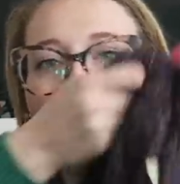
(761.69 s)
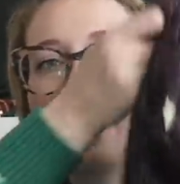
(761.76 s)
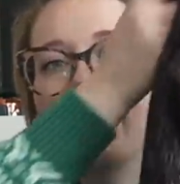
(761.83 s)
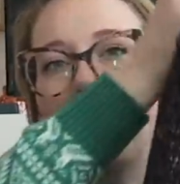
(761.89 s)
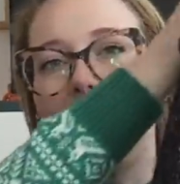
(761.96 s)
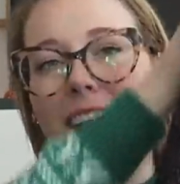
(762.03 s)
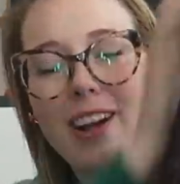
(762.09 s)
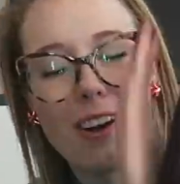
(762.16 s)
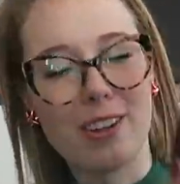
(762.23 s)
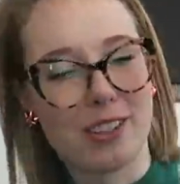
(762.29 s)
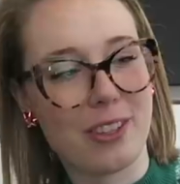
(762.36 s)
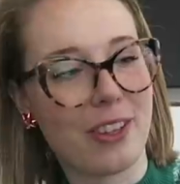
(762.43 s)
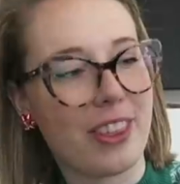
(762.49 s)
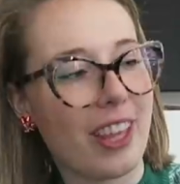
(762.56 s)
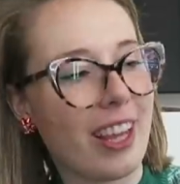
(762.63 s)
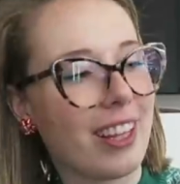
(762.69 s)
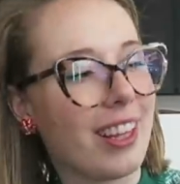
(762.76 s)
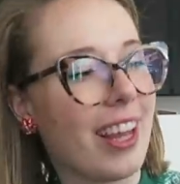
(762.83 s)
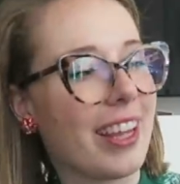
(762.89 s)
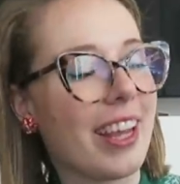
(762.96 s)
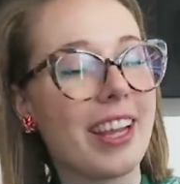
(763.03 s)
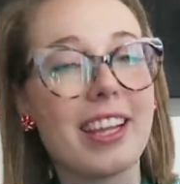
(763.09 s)
but I also think
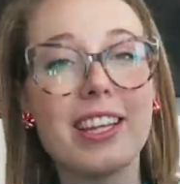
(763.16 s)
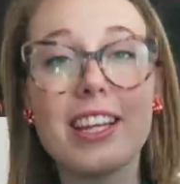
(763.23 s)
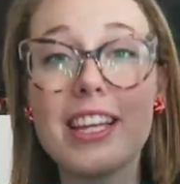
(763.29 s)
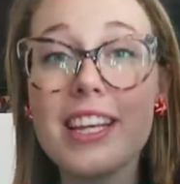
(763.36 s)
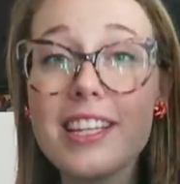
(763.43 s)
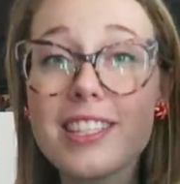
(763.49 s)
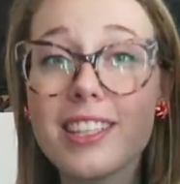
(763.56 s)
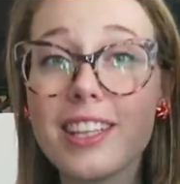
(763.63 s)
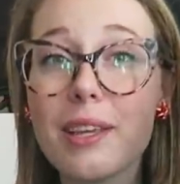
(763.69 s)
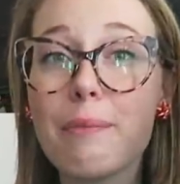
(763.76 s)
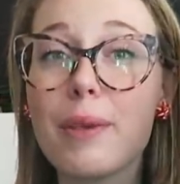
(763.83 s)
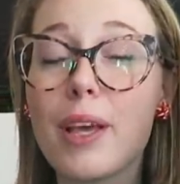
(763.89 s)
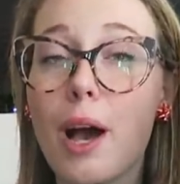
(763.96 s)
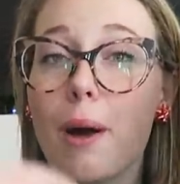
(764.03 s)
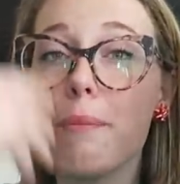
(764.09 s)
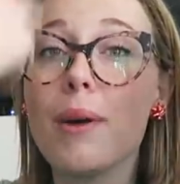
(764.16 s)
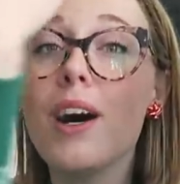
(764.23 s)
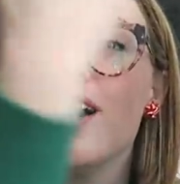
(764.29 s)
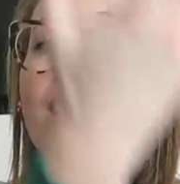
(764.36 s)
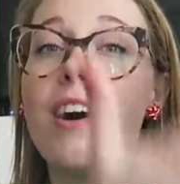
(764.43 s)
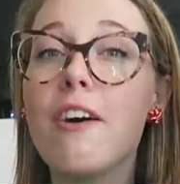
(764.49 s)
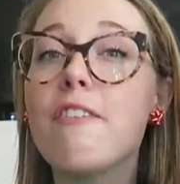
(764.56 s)
like it could easily become,
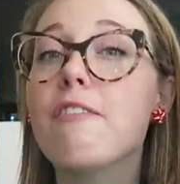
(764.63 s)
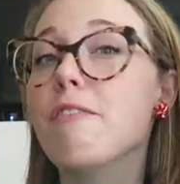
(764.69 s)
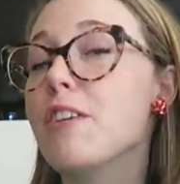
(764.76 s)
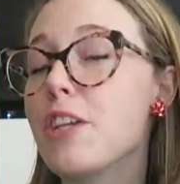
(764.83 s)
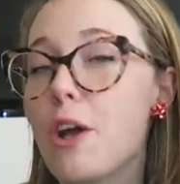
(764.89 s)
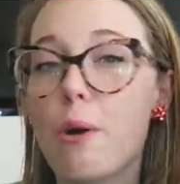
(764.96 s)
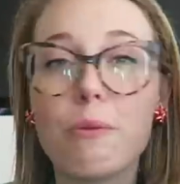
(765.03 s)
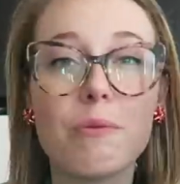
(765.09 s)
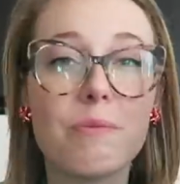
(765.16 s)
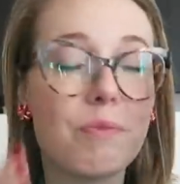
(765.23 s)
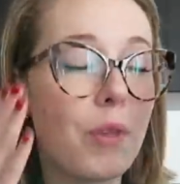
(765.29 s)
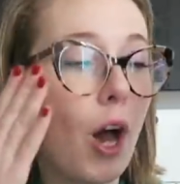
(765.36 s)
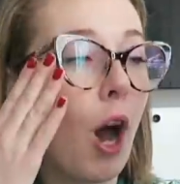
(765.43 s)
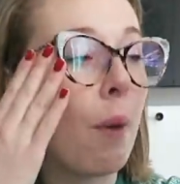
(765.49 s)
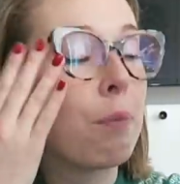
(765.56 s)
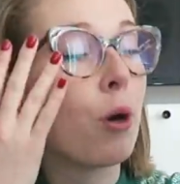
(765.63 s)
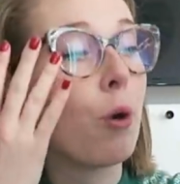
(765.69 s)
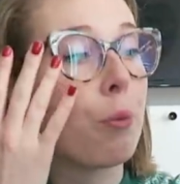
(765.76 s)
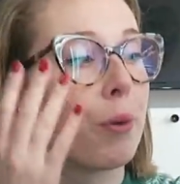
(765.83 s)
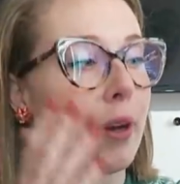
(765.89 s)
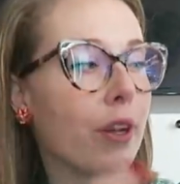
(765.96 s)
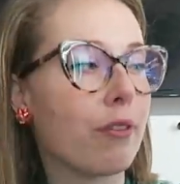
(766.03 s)
you know,
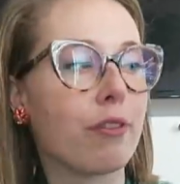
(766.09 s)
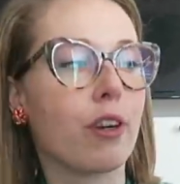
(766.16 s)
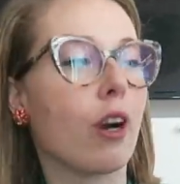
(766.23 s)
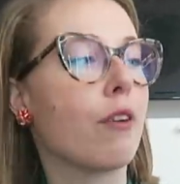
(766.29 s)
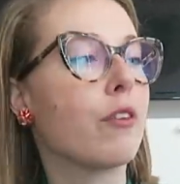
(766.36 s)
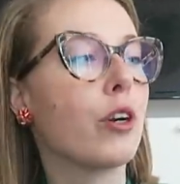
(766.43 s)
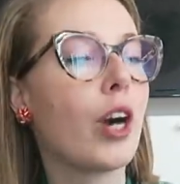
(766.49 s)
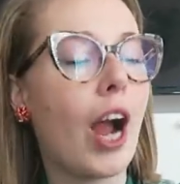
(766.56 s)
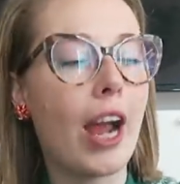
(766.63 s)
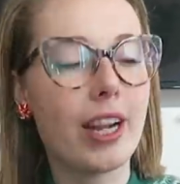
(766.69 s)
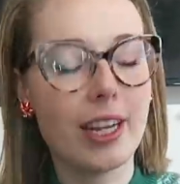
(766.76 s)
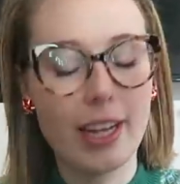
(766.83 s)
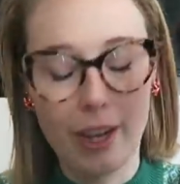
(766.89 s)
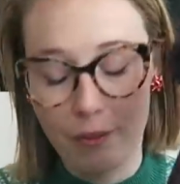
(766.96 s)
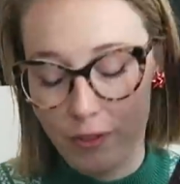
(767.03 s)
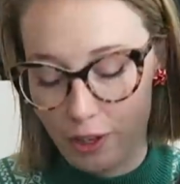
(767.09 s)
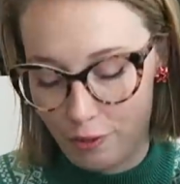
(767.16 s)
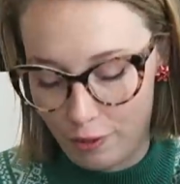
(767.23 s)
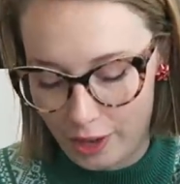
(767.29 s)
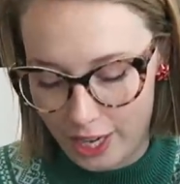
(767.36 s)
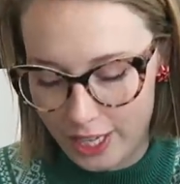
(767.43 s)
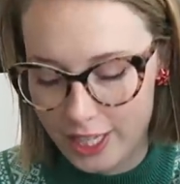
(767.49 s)
appropriate for a variety of
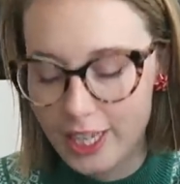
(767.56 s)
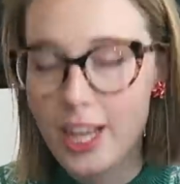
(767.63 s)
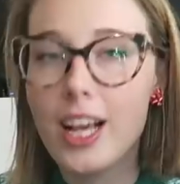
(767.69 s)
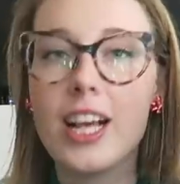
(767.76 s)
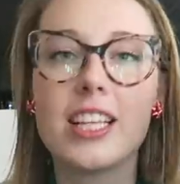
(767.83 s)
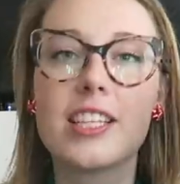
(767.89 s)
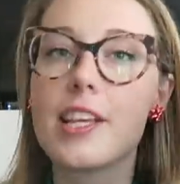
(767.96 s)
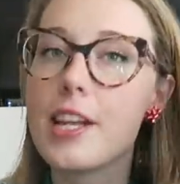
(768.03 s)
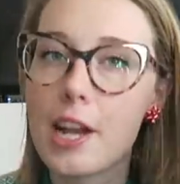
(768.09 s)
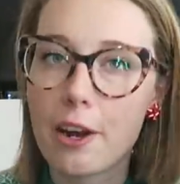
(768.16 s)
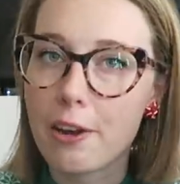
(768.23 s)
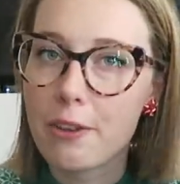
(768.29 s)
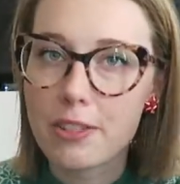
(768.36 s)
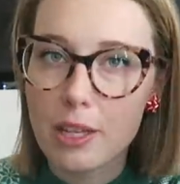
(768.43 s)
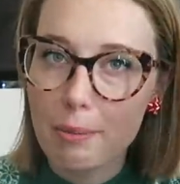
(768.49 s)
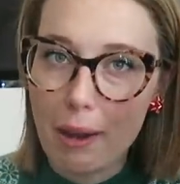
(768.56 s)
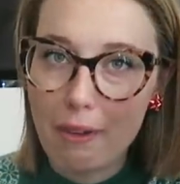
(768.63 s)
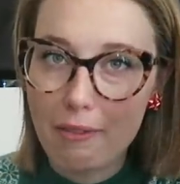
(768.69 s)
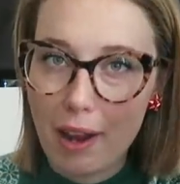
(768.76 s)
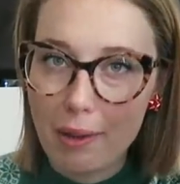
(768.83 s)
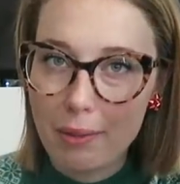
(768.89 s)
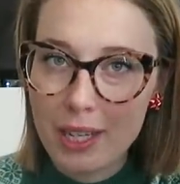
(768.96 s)
different scenarios I
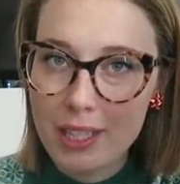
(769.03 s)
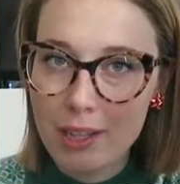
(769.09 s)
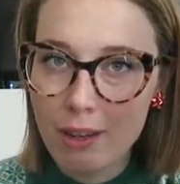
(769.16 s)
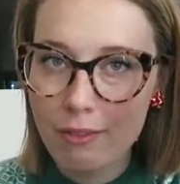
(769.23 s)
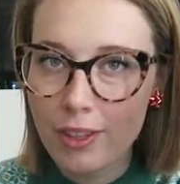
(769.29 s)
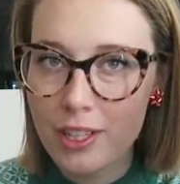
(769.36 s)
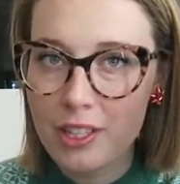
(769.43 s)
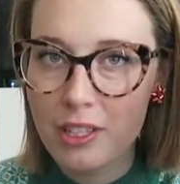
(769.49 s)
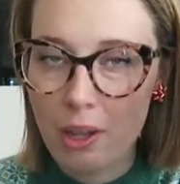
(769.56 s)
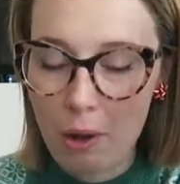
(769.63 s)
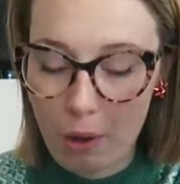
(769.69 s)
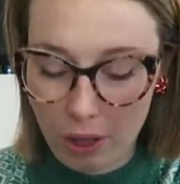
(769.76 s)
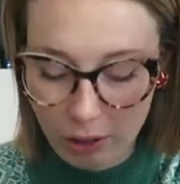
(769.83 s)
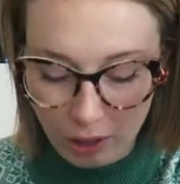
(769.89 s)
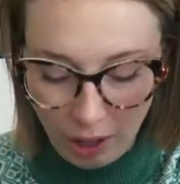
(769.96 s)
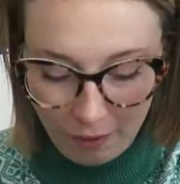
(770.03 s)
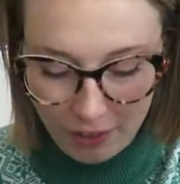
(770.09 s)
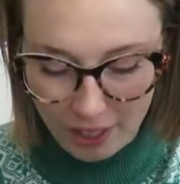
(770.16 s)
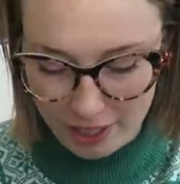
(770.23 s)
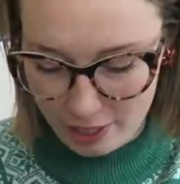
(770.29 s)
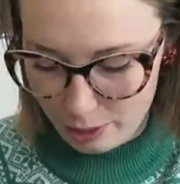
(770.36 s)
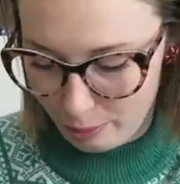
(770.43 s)
might find myself in. So
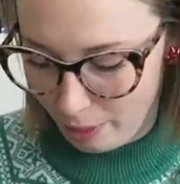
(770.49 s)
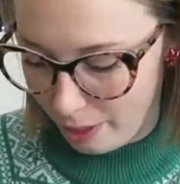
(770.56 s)
love this as